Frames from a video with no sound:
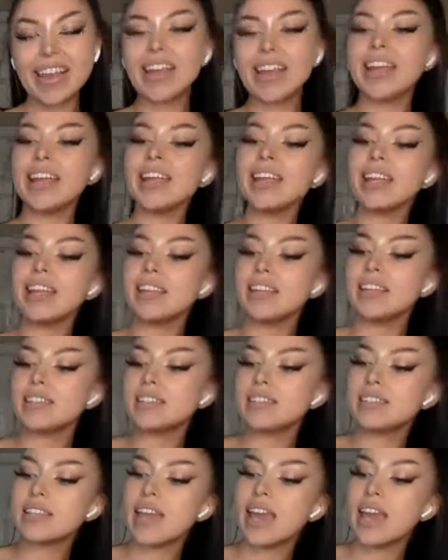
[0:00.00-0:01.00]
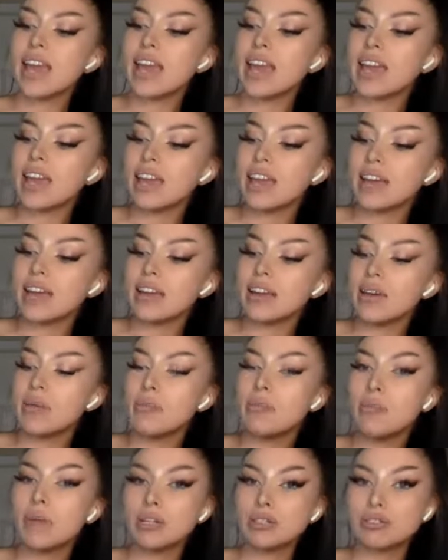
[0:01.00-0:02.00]
It is a
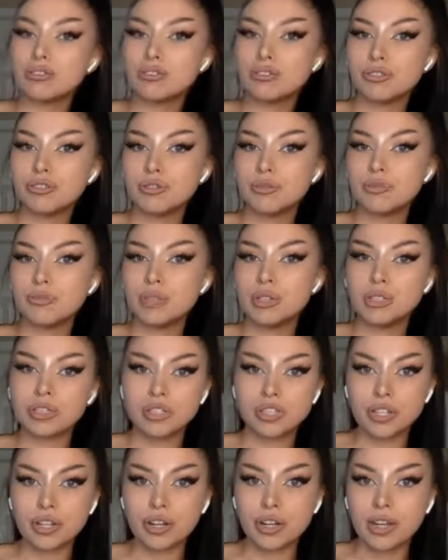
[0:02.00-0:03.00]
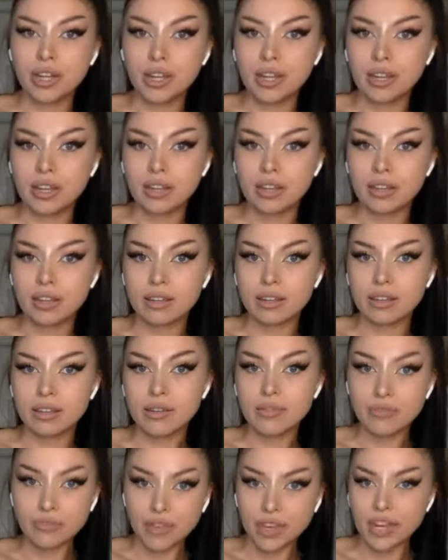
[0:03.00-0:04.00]
mushroom jerky
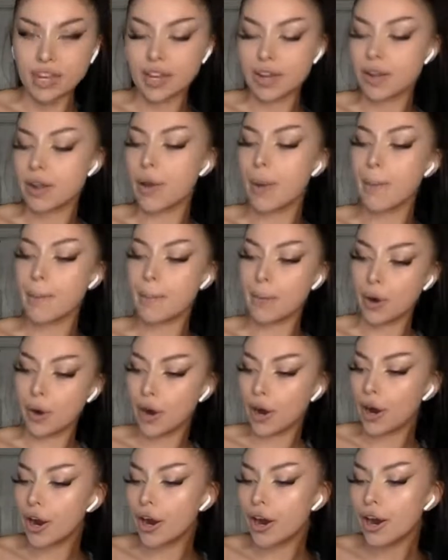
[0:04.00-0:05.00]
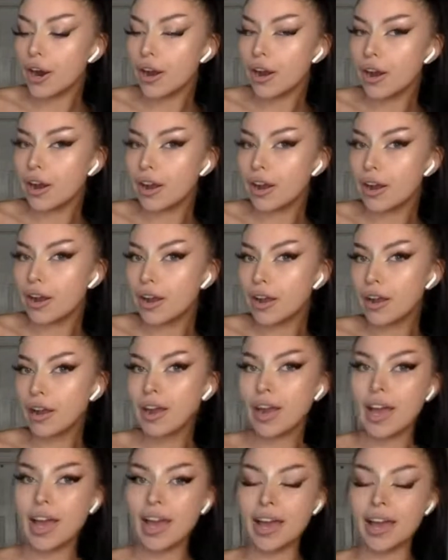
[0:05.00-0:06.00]
vegan burger,
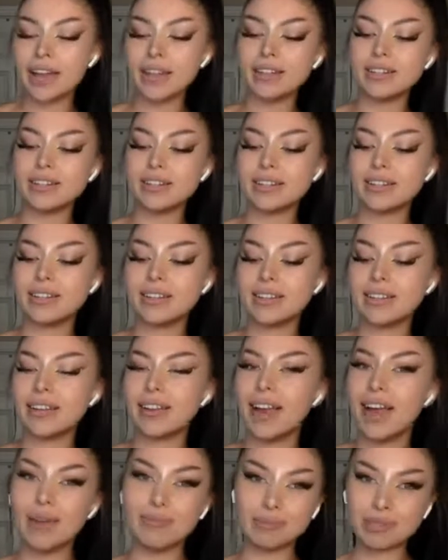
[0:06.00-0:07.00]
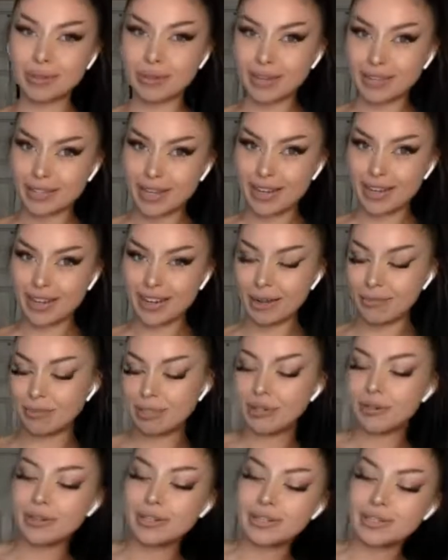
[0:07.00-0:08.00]
and I'm so excited.
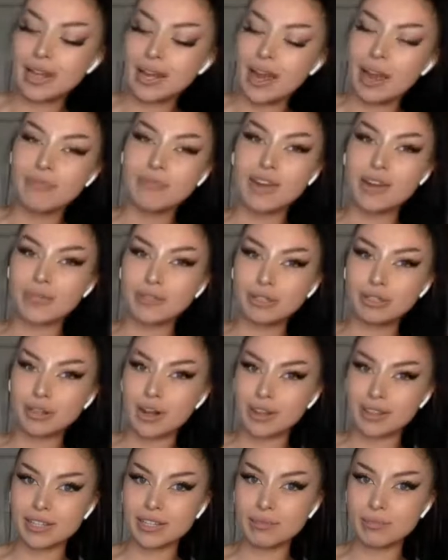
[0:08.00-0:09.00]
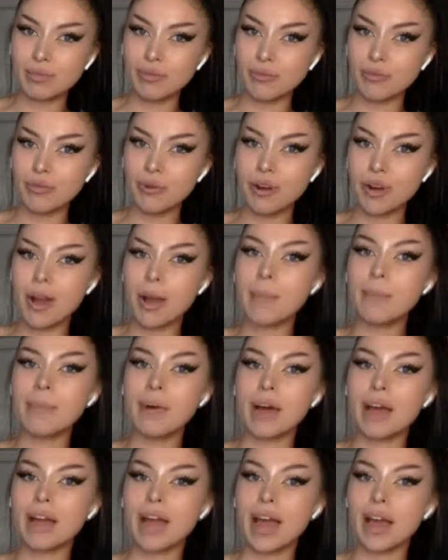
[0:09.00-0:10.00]
I've never tried this before,
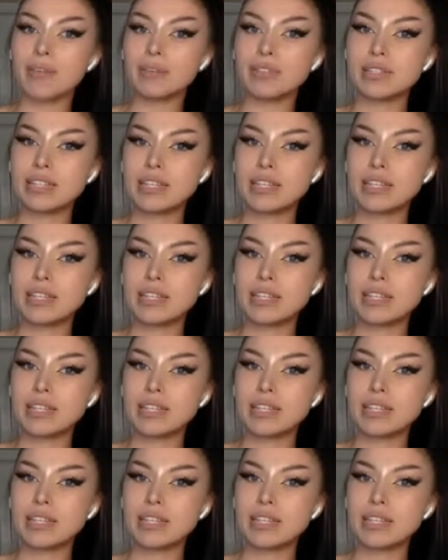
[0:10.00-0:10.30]
but I've